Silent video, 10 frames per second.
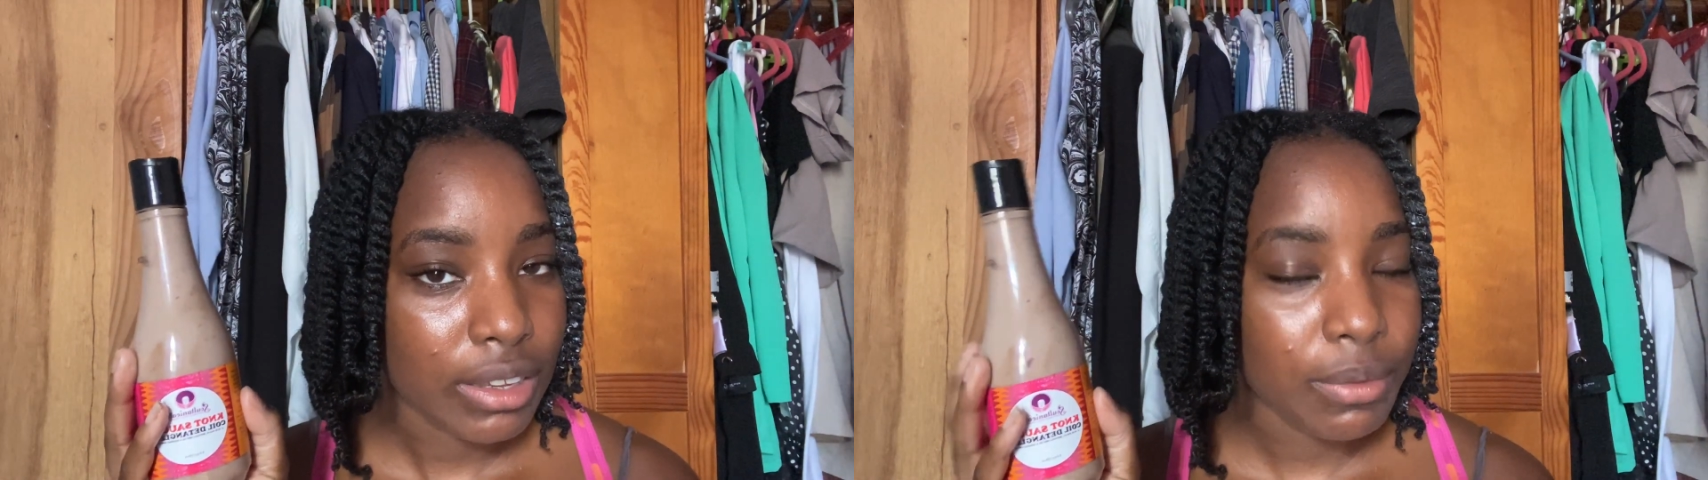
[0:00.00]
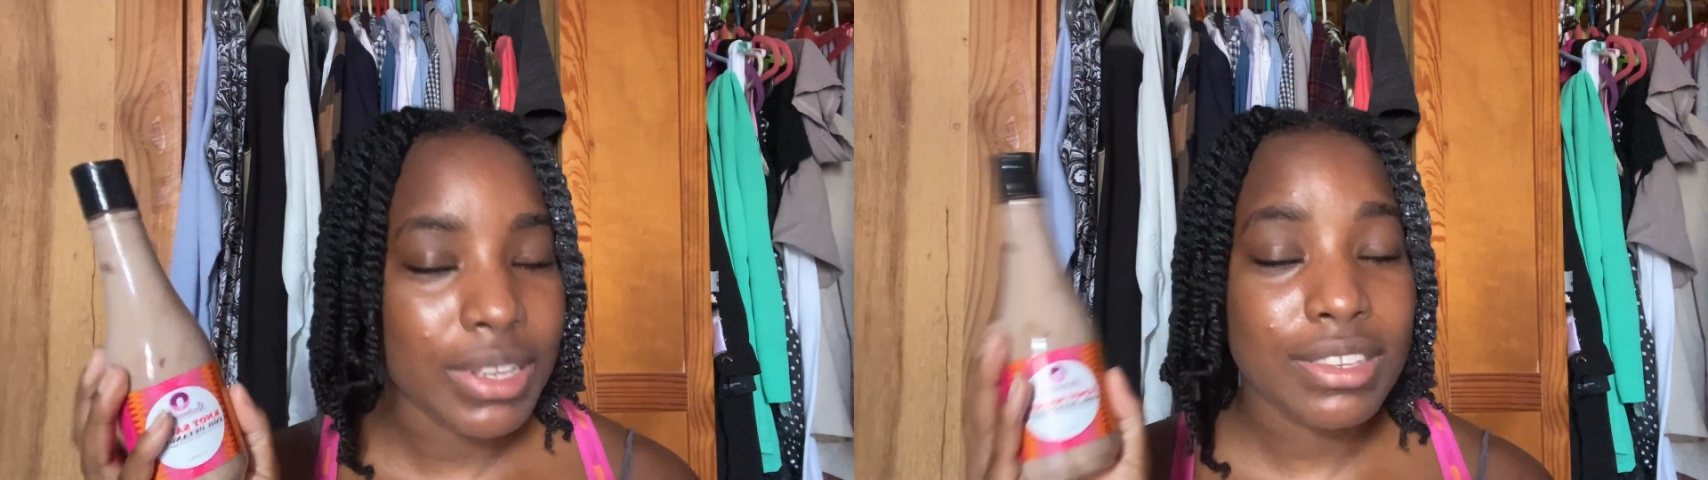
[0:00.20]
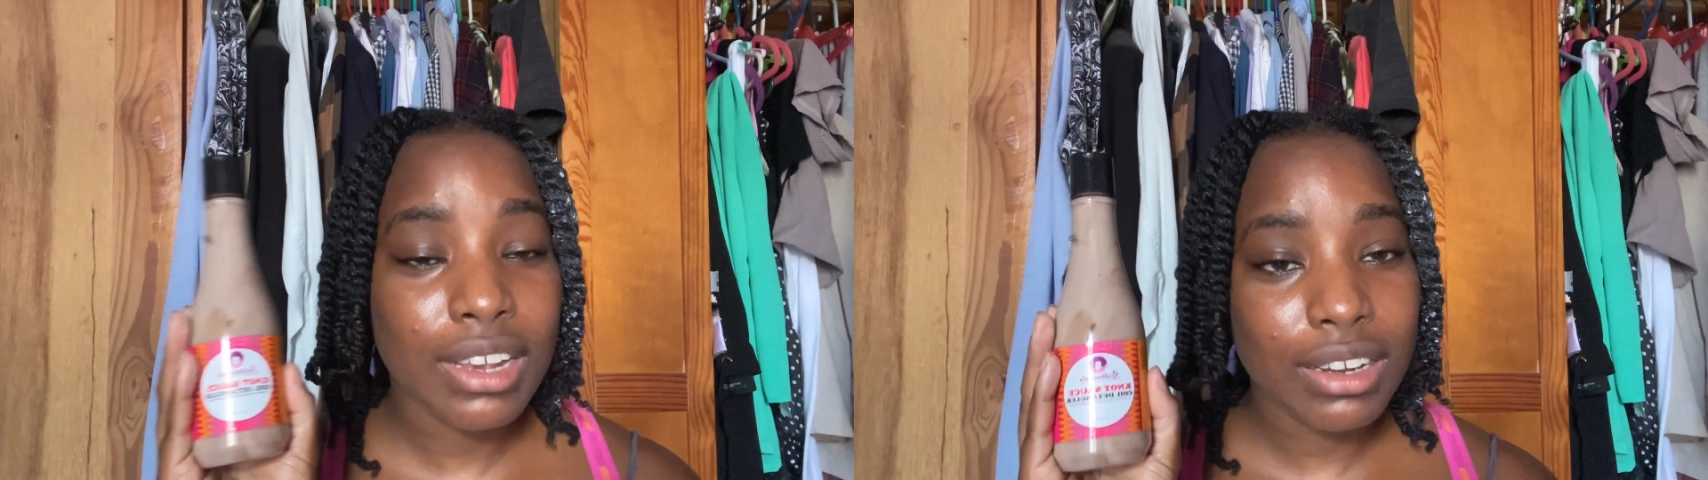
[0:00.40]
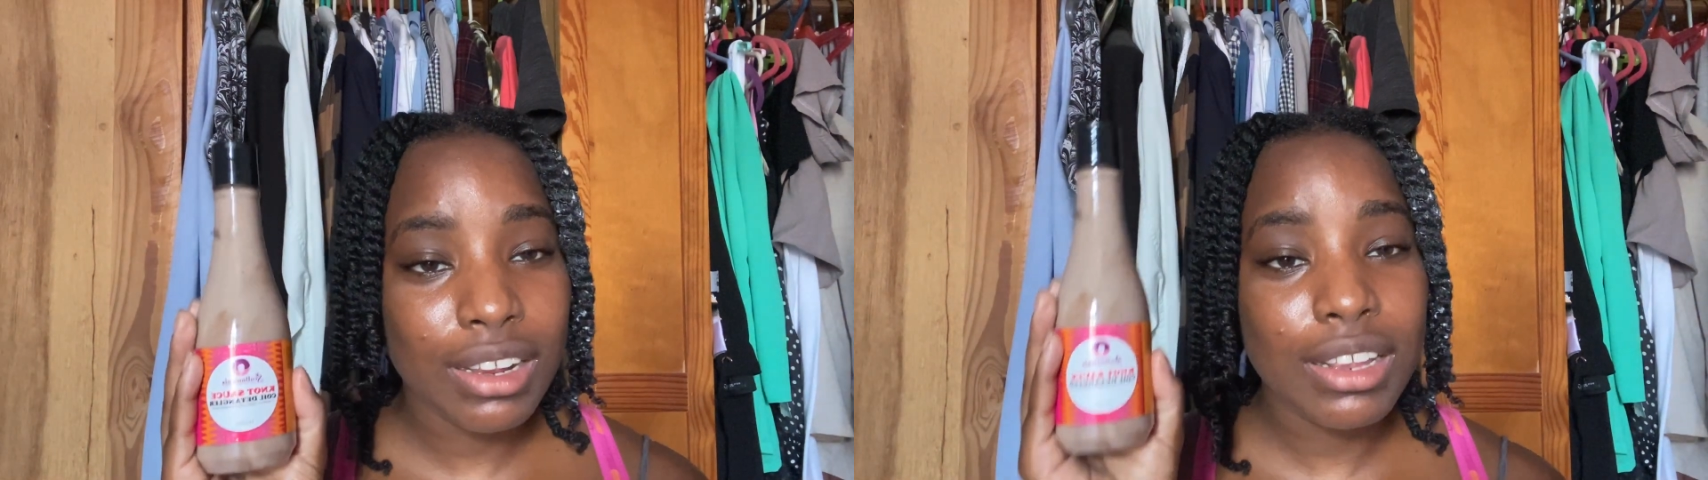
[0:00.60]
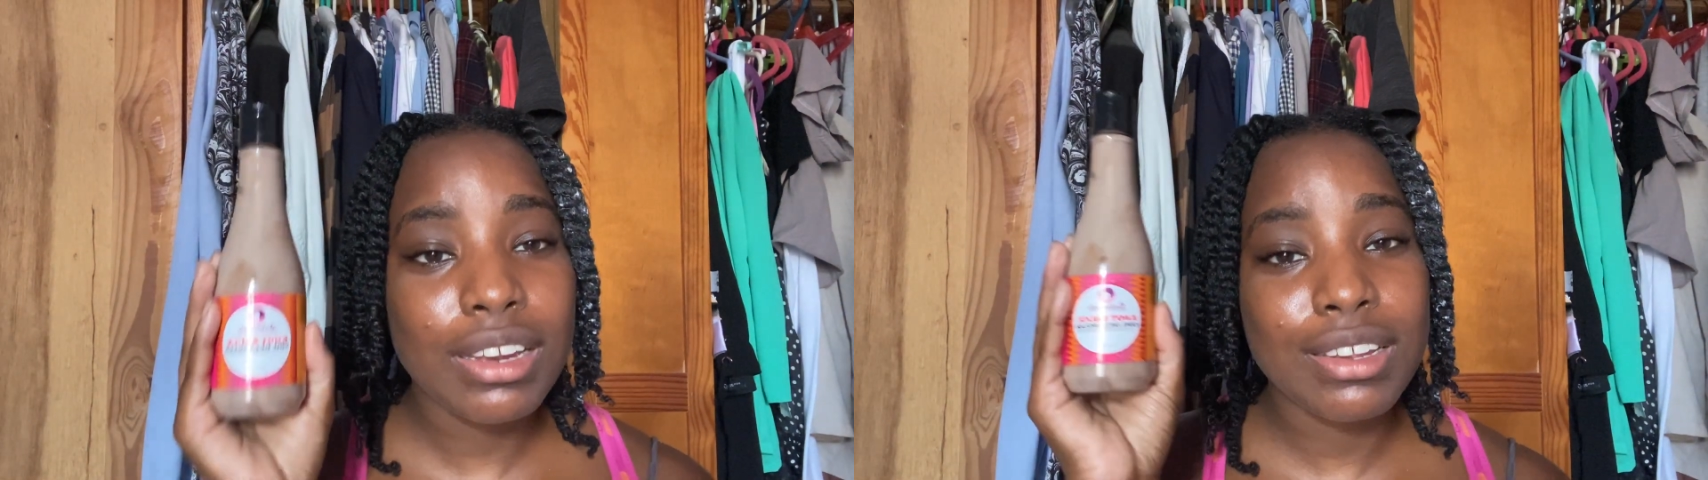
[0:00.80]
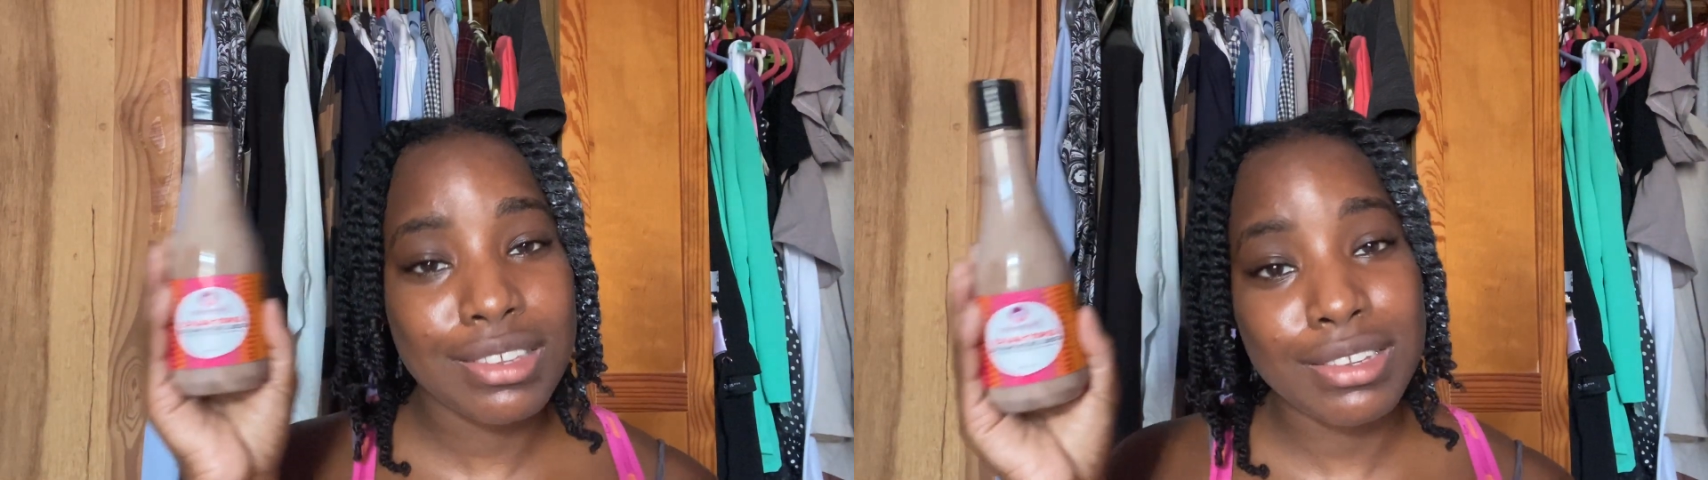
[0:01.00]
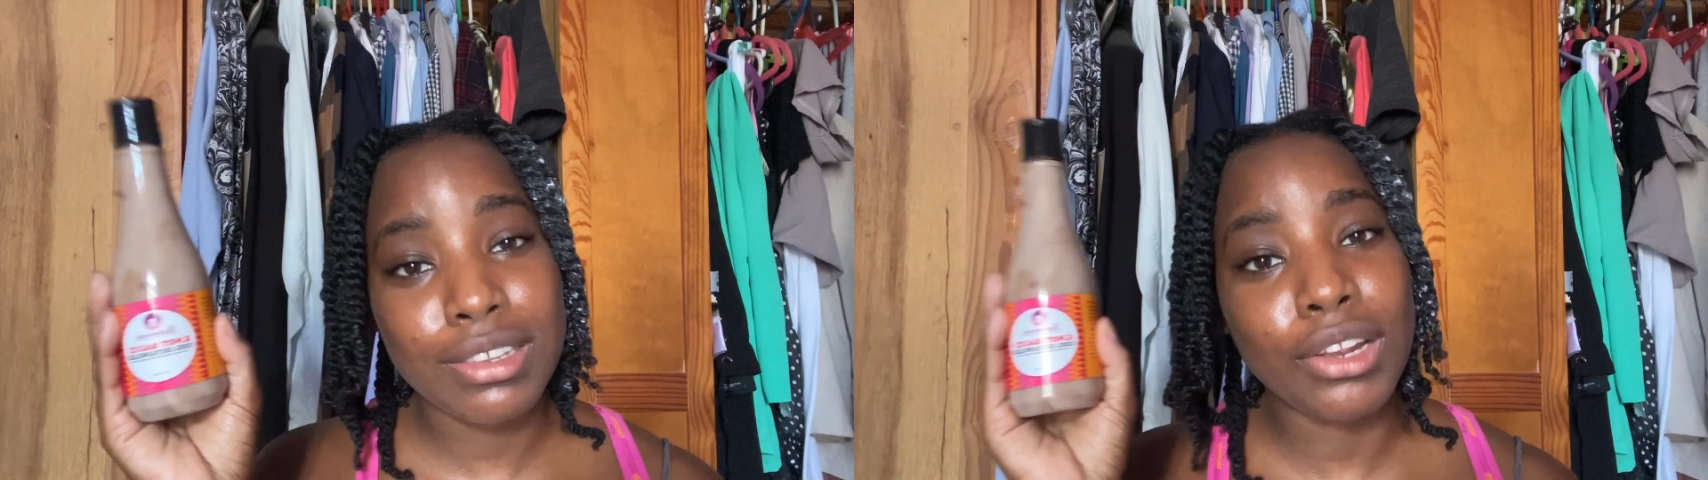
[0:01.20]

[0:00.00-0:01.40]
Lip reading: Well, technically this is the